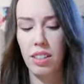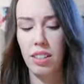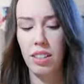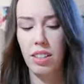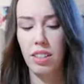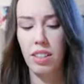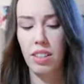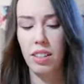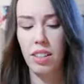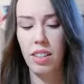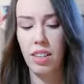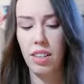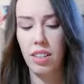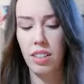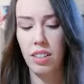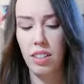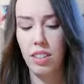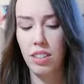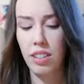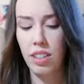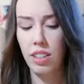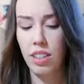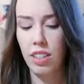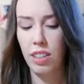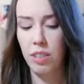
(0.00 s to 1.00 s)
yeah, I don't
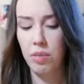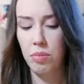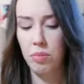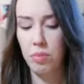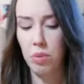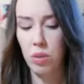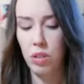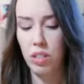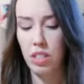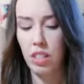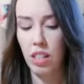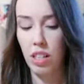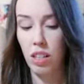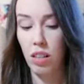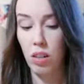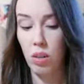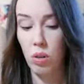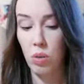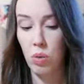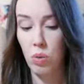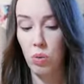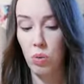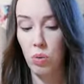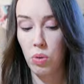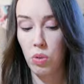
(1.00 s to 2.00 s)
know, we'll see.
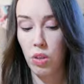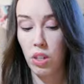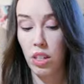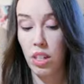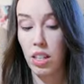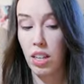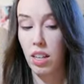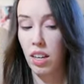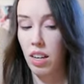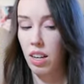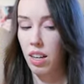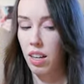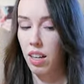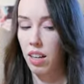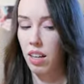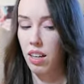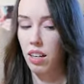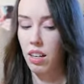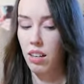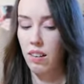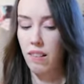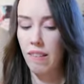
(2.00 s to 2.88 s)
Oh, okay.